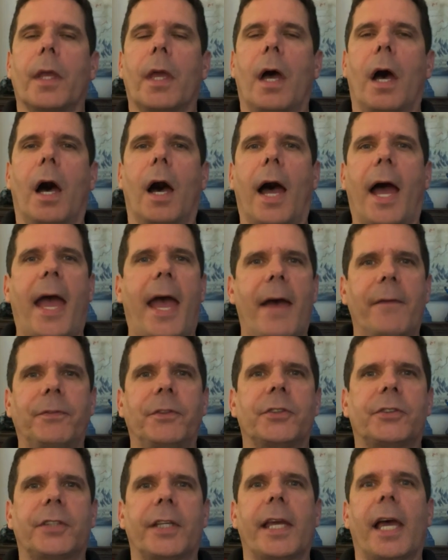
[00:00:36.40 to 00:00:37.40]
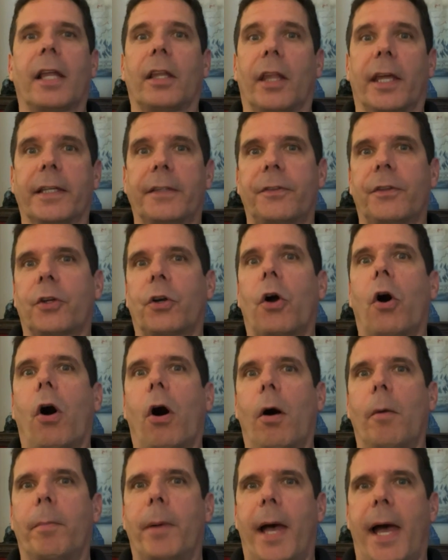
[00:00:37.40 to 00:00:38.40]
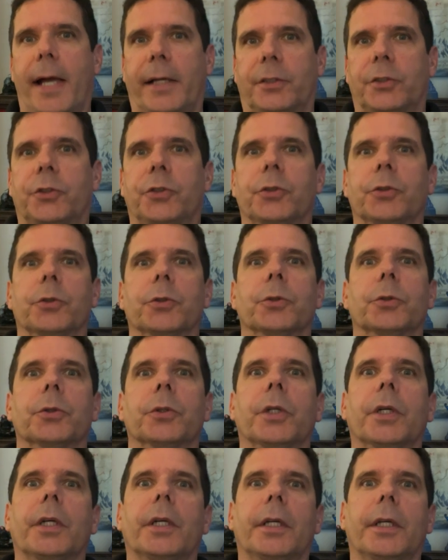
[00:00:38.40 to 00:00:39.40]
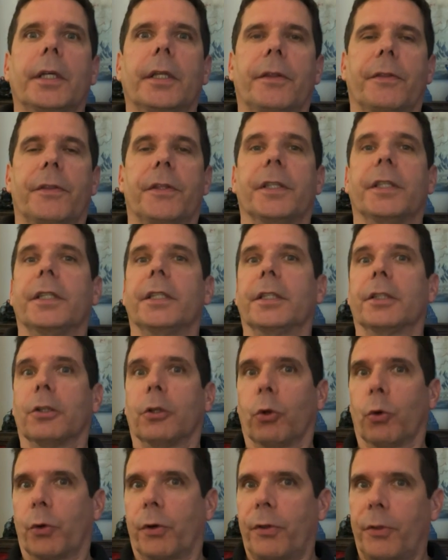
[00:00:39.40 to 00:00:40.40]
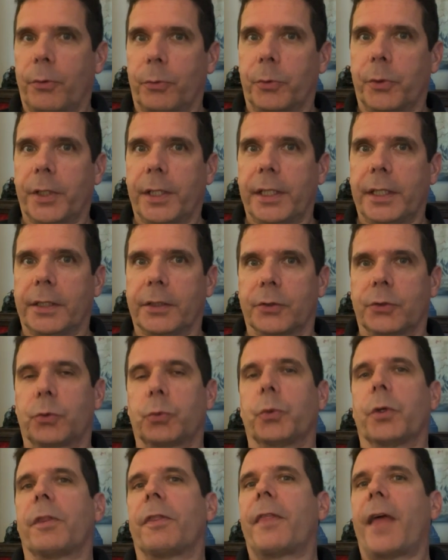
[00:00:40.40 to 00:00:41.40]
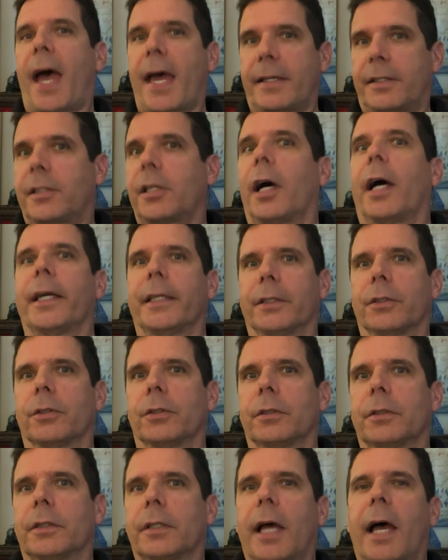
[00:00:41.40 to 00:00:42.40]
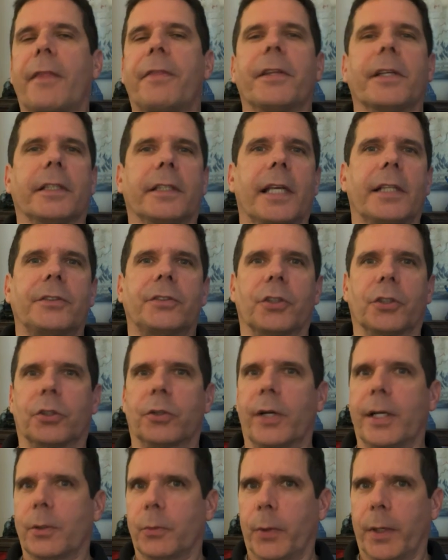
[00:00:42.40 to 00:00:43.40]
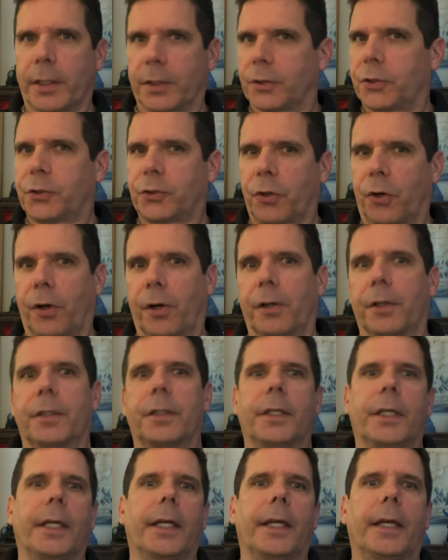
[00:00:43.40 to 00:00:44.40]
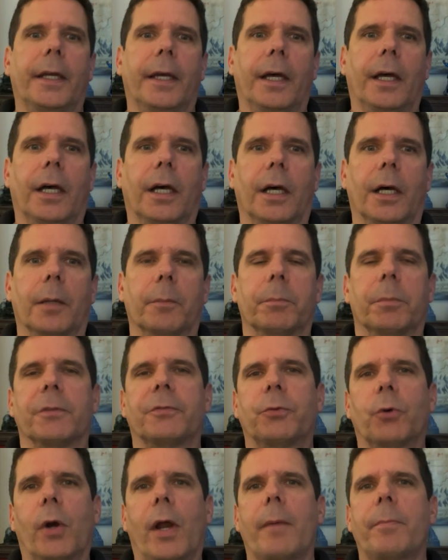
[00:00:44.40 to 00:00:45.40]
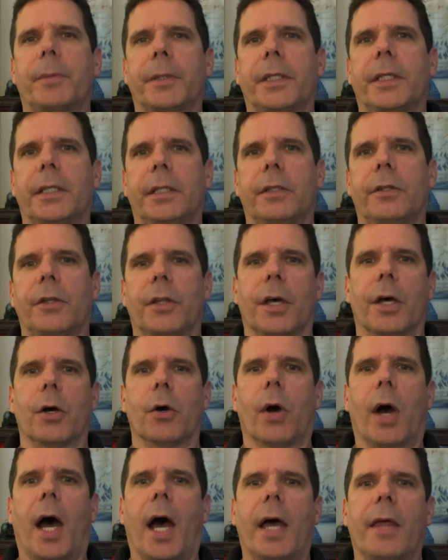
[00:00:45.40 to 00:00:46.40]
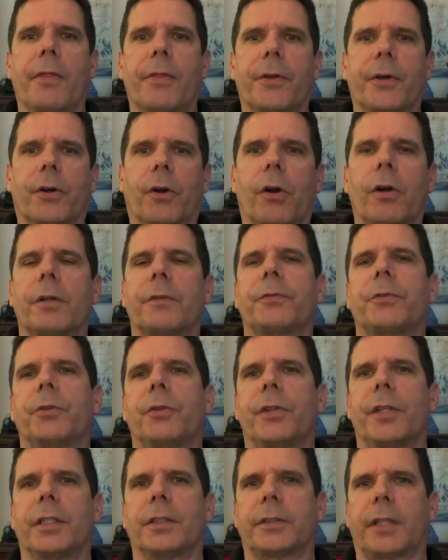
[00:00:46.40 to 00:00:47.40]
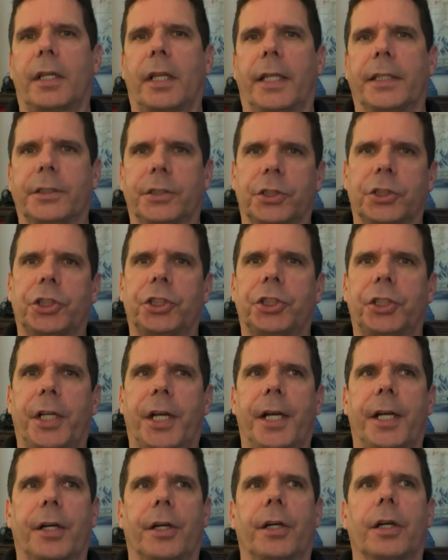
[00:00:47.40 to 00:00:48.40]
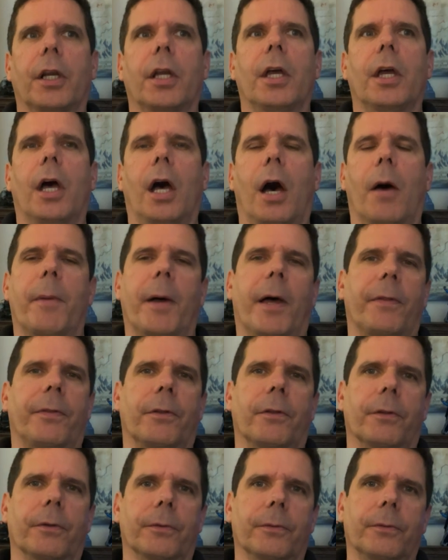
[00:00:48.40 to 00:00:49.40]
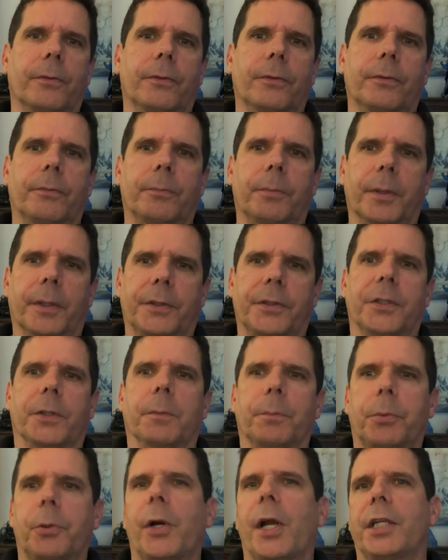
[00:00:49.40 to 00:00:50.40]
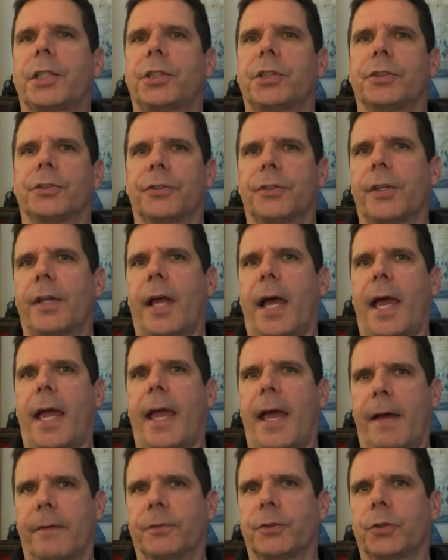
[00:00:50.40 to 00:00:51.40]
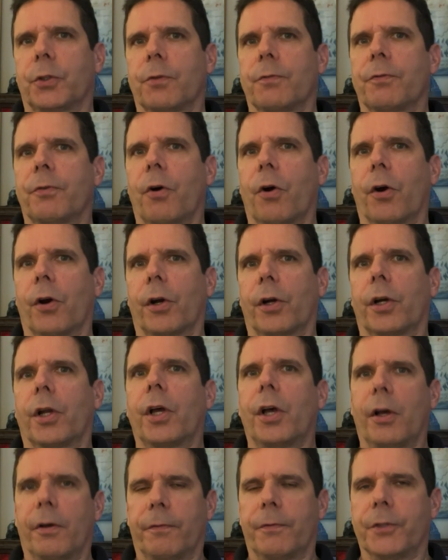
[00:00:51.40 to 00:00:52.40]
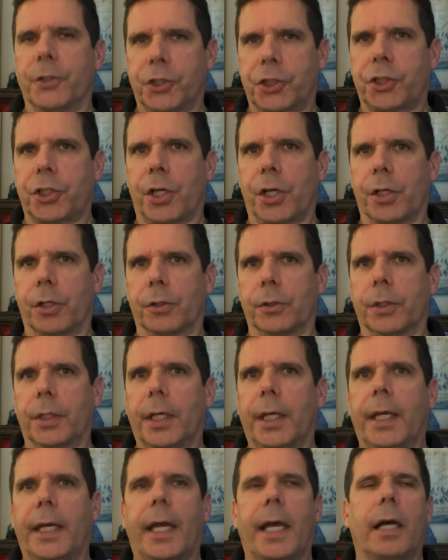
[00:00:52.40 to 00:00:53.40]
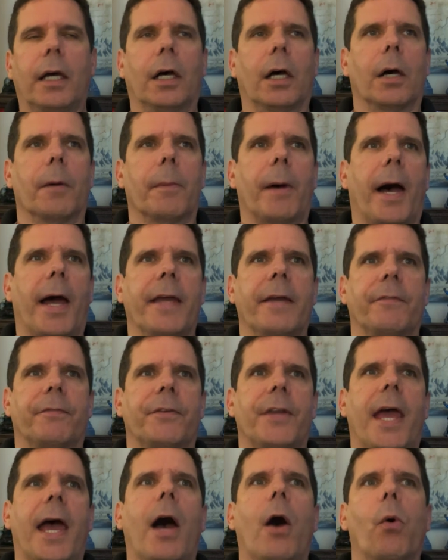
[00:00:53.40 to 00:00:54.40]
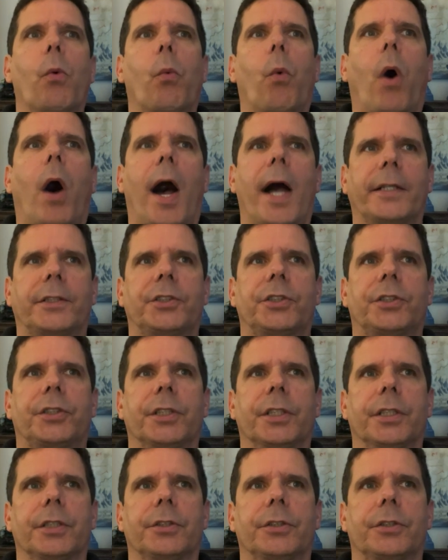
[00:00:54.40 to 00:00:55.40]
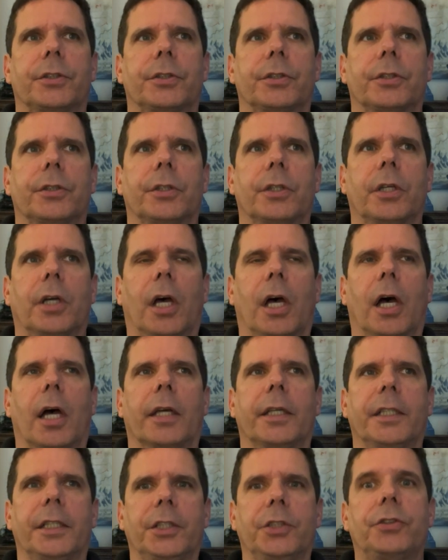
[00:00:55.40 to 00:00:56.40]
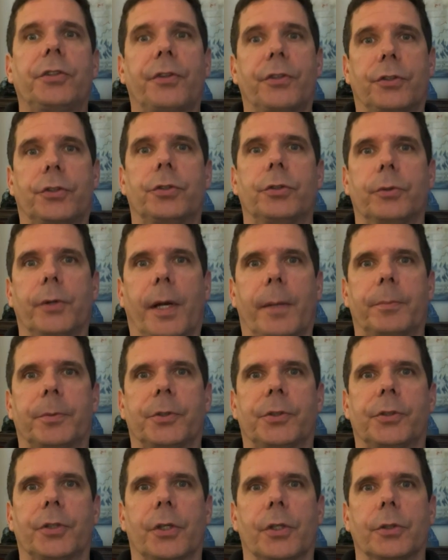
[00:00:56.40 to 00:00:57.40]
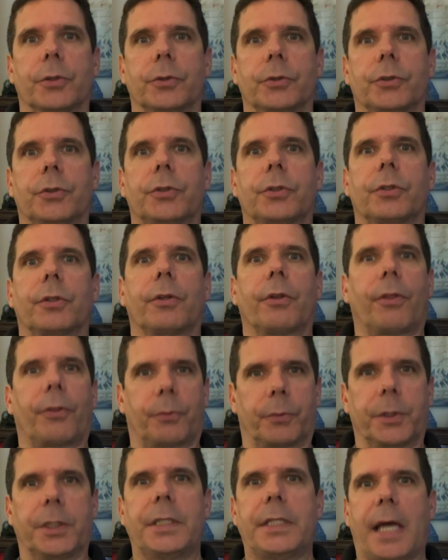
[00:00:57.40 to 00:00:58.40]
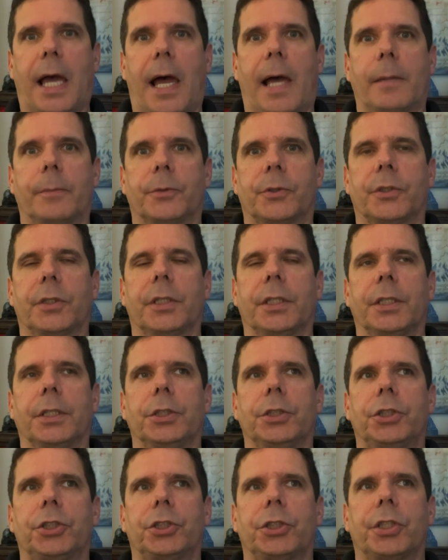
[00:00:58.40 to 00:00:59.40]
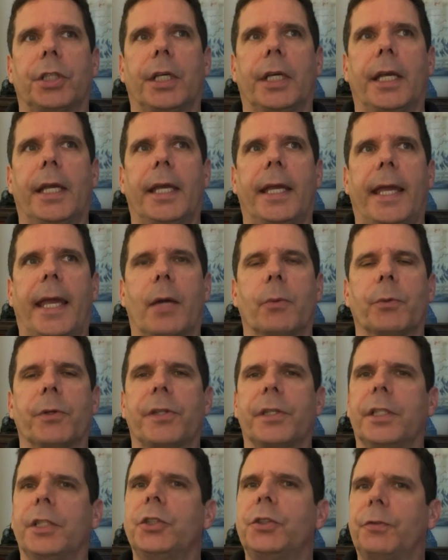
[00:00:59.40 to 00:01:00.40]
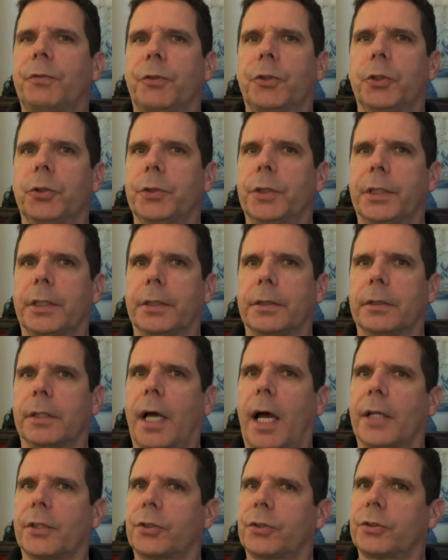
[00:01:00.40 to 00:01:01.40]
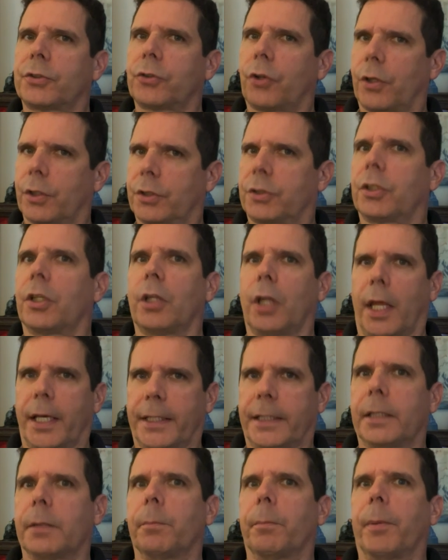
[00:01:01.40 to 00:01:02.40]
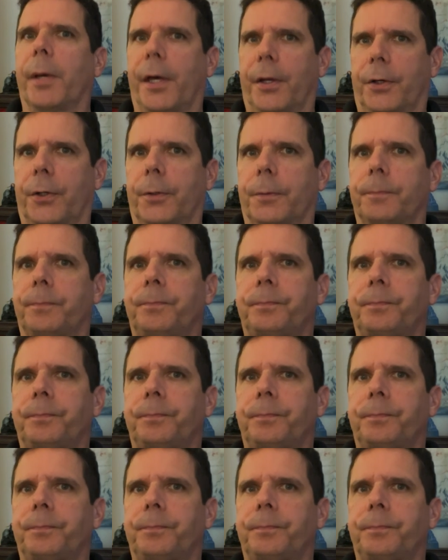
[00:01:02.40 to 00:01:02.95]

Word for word: Uh, I have to say, I like the callback to The Lord of the Rings with that title. I think that's a great way to start. Um, before I begin, though, there are a few things I'd like to share about the about the impressions that I have so far of the show. Um, I have now watched it, uh, each of the two episodes, three times each. And with each viewing, I start to like it better.